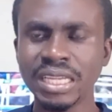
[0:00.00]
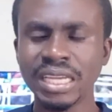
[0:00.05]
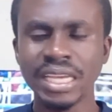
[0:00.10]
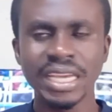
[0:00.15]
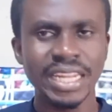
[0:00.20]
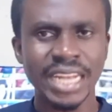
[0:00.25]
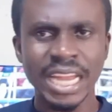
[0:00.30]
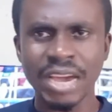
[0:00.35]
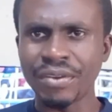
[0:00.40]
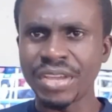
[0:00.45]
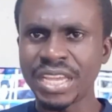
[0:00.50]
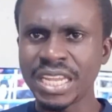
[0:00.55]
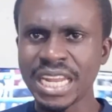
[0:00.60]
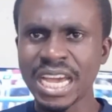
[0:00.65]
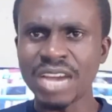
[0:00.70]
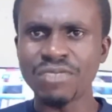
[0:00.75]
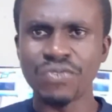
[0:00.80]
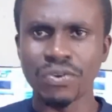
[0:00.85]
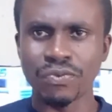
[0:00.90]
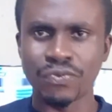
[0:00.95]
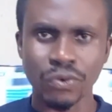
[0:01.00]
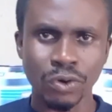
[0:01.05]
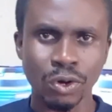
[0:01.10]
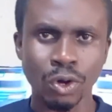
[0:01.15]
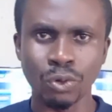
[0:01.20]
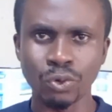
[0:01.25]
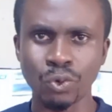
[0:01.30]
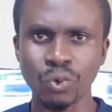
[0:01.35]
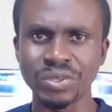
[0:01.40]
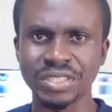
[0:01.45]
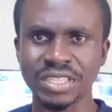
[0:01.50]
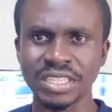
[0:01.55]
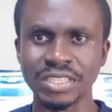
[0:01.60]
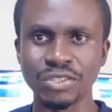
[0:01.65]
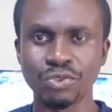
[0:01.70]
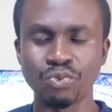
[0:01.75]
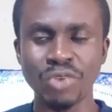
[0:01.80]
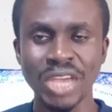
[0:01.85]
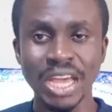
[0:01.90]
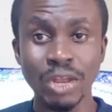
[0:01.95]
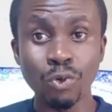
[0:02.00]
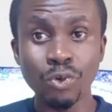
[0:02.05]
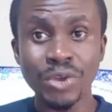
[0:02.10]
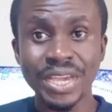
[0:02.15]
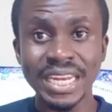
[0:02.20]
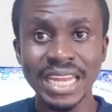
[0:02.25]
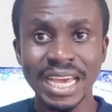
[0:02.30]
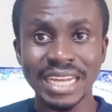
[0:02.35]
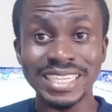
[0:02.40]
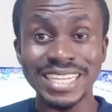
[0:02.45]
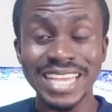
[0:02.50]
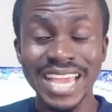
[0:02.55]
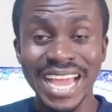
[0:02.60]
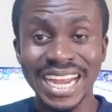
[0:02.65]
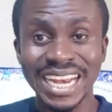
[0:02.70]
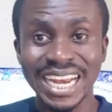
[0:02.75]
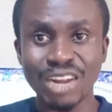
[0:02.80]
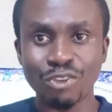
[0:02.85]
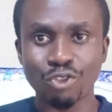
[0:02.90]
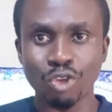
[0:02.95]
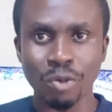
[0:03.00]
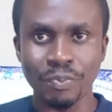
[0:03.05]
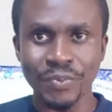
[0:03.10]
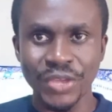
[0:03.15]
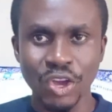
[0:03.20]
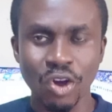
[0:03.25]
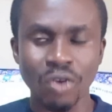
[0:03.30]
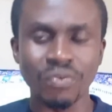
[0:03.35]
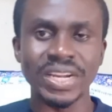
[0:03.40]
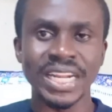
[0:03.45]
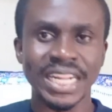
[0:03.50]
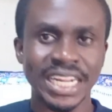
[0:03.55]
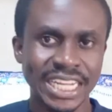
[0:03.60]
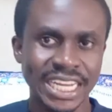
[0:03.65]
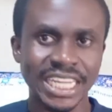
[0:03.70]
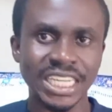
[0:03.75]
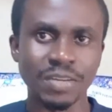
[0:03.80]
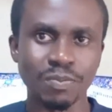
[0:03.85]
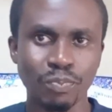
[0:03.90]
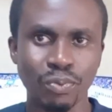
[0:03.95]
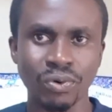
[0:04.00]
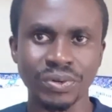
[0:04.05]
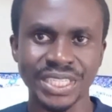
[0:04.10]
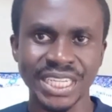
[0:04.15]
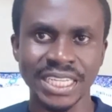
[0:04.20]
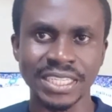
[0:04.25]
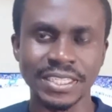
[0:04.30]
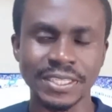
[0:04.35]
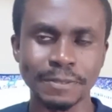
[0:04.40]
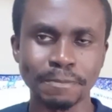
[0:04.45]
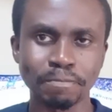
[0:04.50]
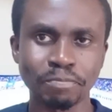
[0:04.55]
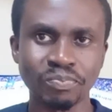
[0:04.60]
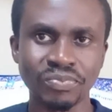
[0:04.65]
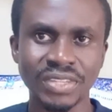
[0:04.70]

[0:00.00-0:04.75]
Now, enough of all those things. We are looking at the anatomy of clinical importance.